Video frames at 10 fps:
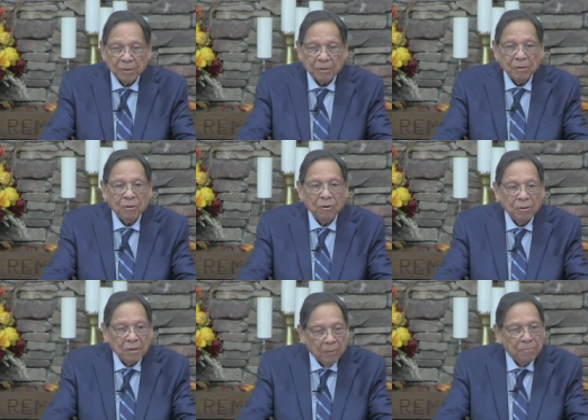we're going to
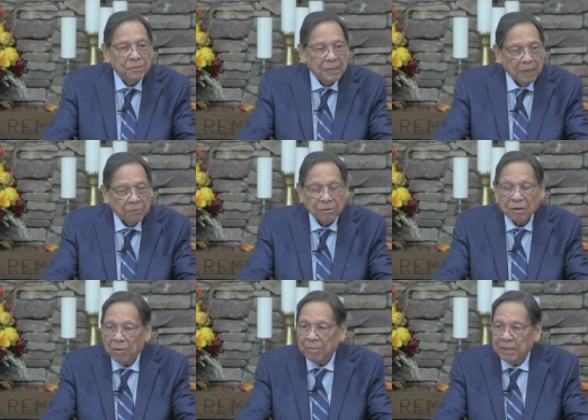come together to
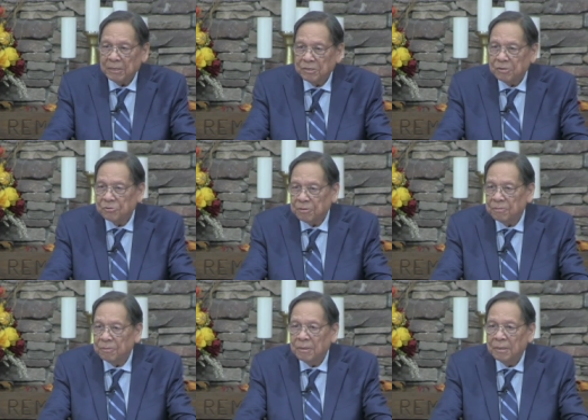come against Israel.